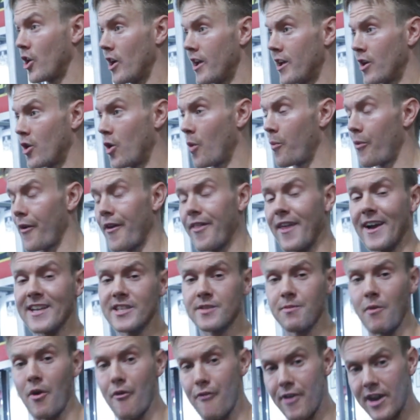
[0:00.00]
incorporate that
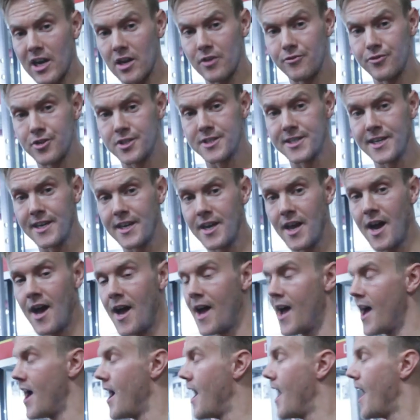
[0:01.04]
into my regular routine,
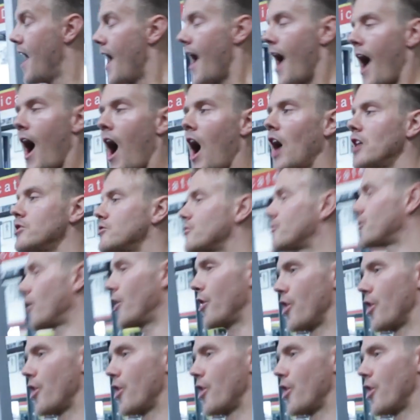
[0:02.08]
I just don't